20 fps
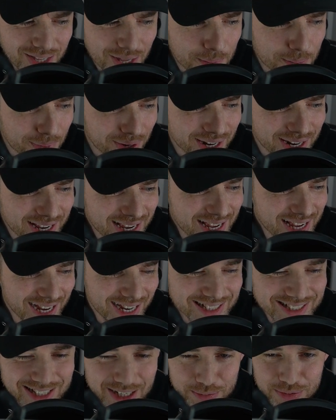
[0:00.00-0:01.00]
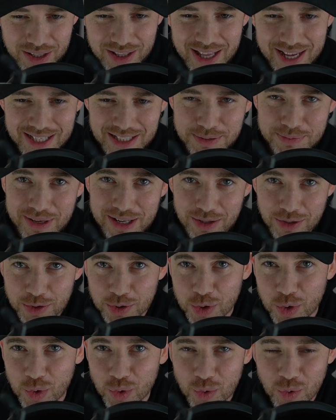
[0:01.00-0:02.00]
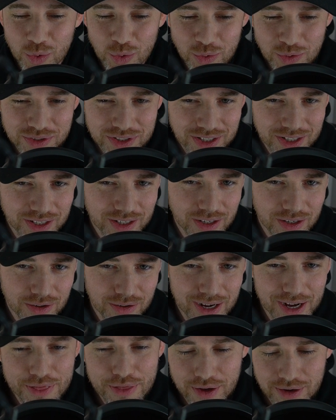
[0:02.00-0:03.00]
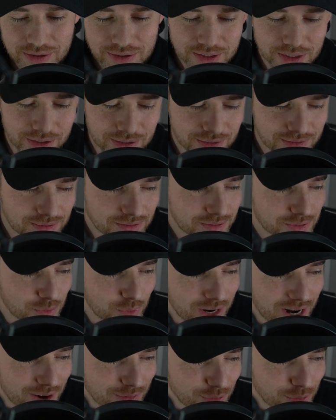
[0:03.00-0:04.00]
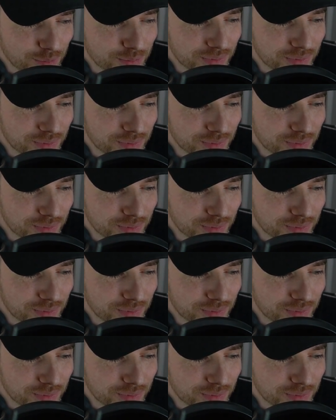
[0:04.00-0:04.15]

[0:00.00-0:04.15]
but I set up the lights, made it look cool, you know, I thought, you know, whatever.